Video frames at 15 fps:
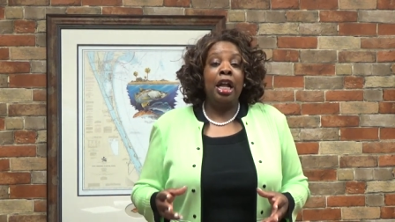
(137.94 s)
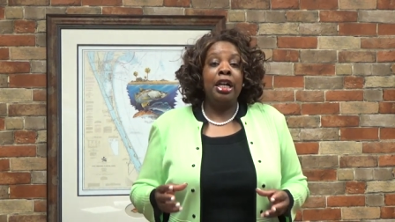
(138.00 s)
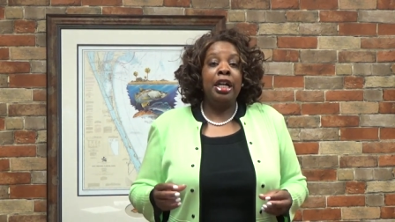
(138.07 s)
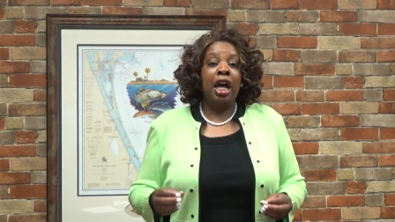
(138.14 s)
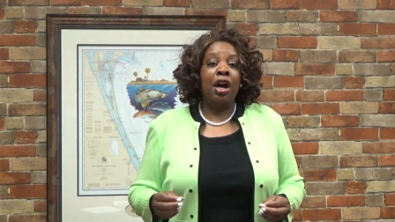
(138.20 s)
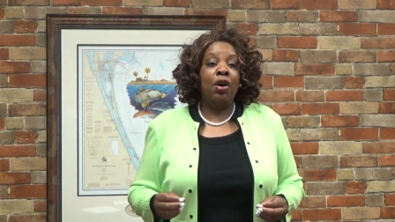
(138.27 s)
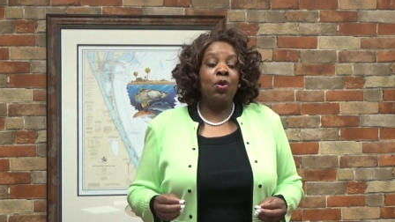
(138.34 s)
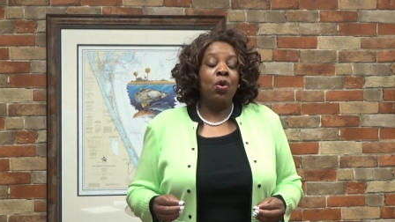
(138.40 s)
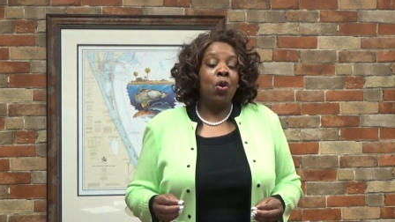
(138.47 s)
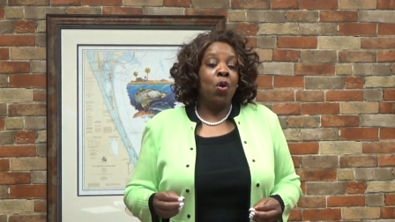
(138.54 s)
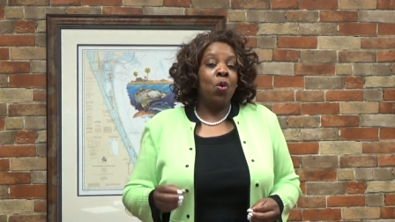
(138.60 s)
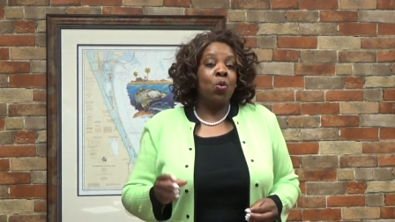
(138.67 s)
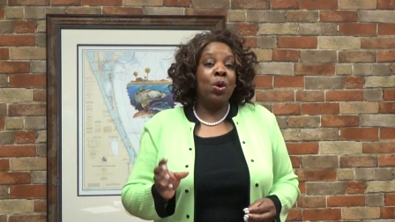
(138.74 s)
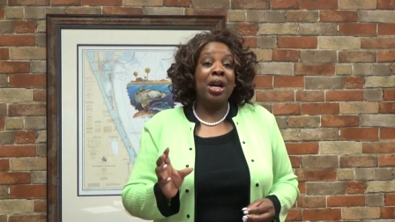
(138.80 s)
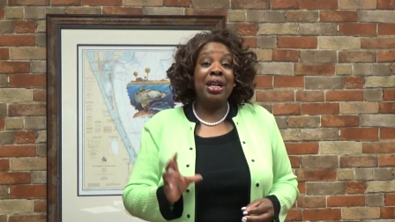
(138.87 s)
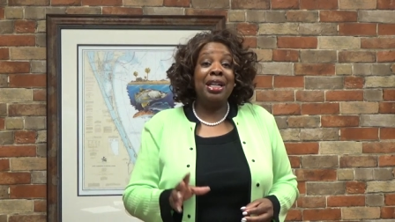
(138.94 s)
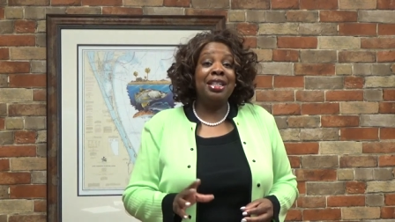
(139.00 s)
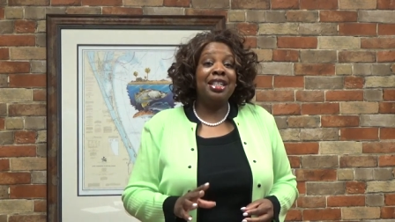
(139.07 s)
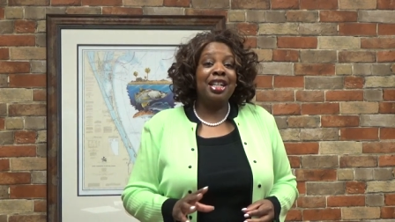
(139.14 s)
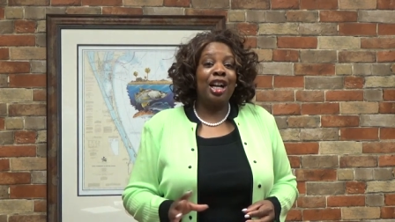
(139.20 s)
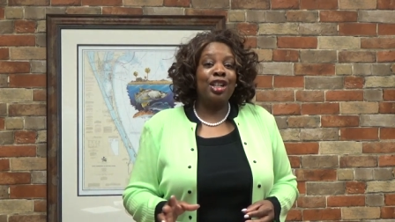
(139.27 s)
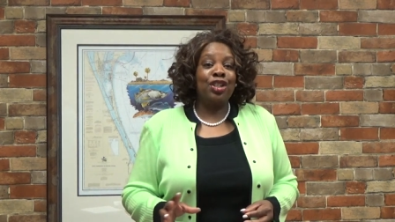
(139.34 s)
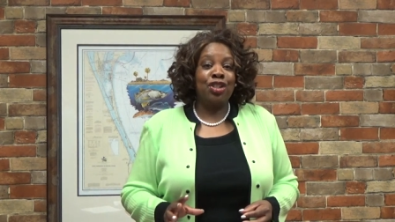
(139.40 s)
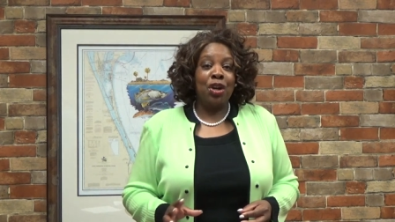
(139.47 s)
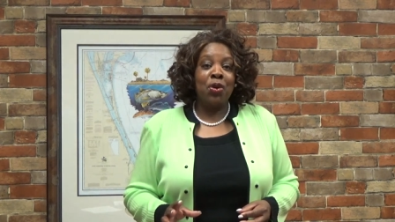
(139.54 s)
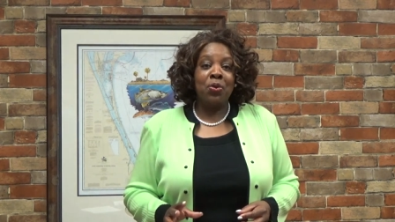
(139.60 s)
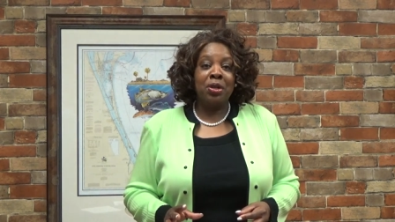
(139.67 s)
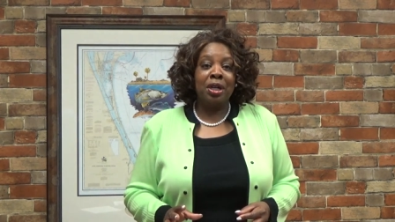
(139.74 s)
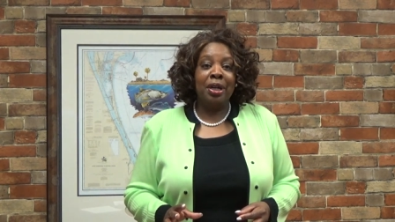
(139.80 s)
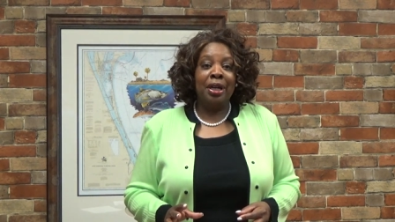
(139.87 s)
Now, when it's not
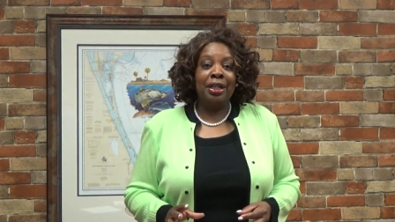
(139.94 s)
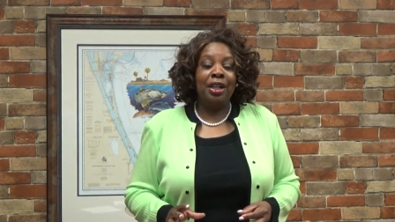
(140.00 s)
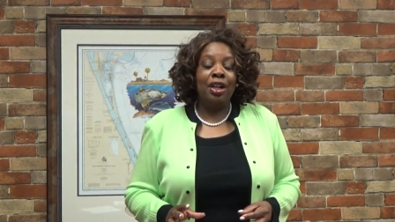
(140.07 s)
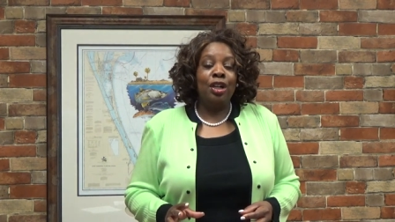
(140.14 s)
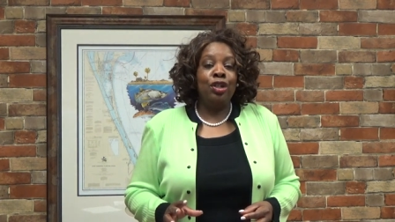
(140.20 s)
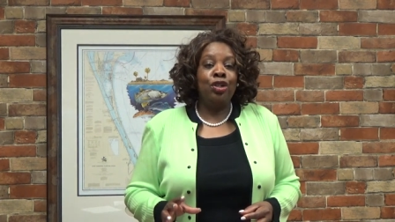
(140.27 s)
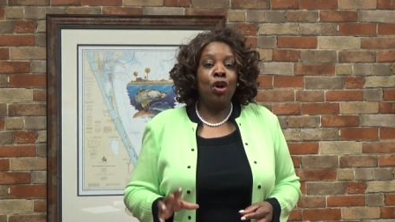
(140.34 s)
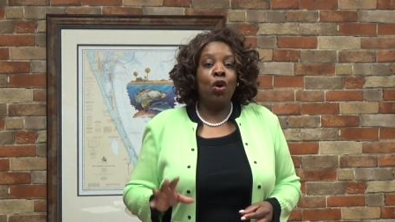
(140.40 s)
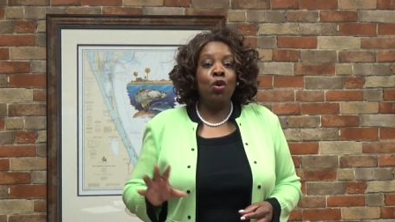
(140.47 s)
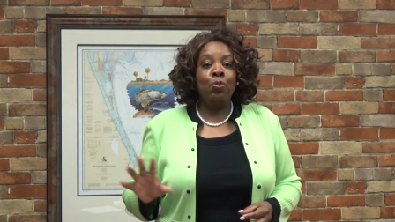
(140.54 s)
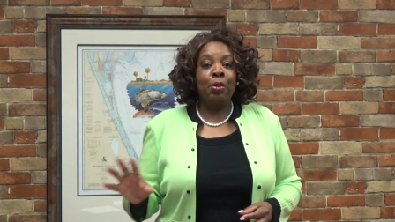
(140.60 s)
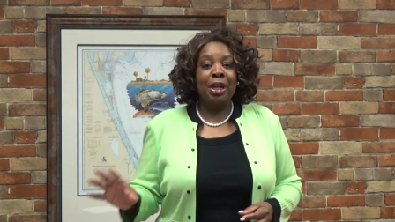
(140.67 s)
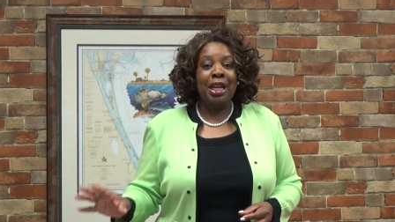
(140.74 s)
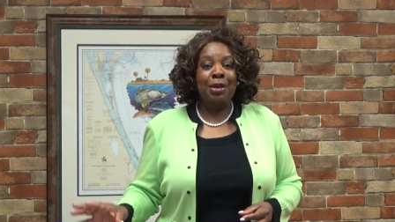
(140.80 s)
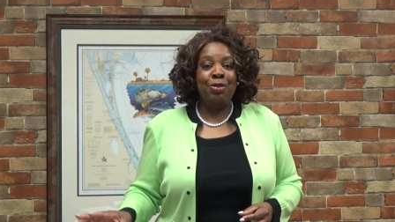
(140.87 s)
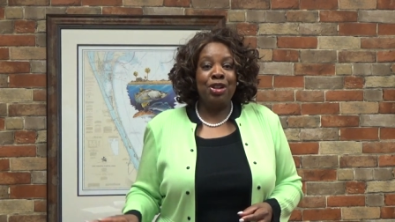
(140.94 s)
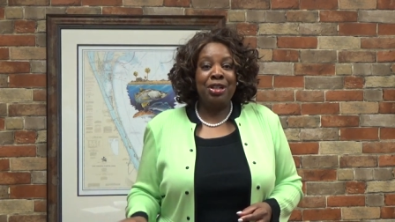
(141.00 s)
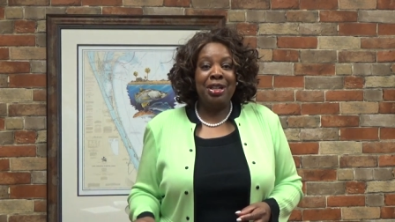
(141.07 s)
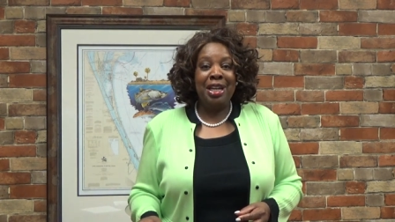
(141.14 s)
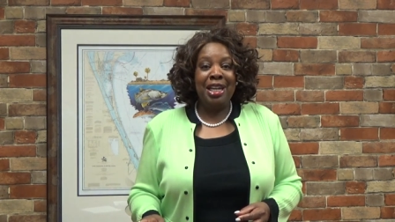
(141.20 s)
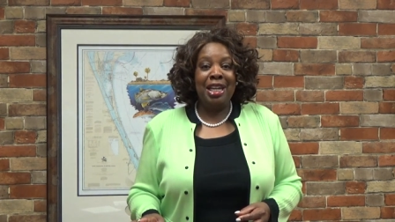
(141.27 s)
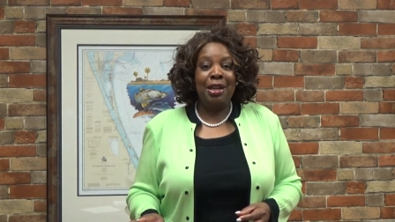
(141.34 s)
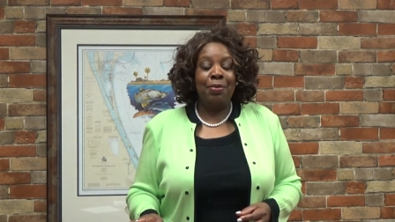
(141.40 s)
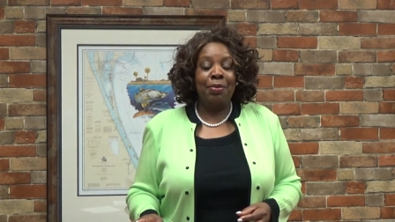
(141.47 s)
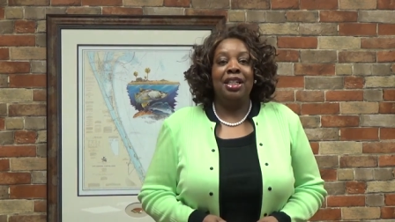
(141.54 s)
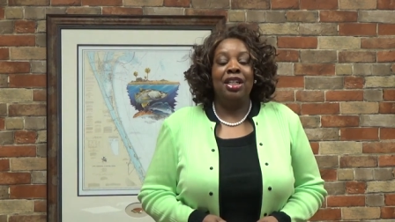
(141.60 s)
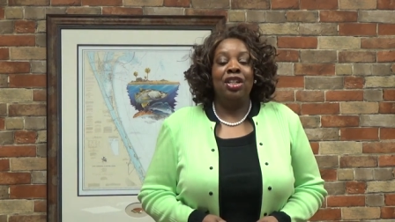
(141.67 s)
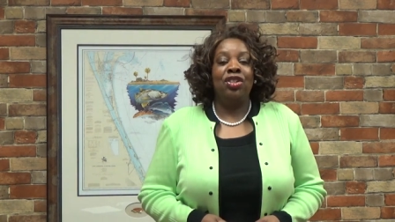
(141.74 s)
so good, don't blame your team.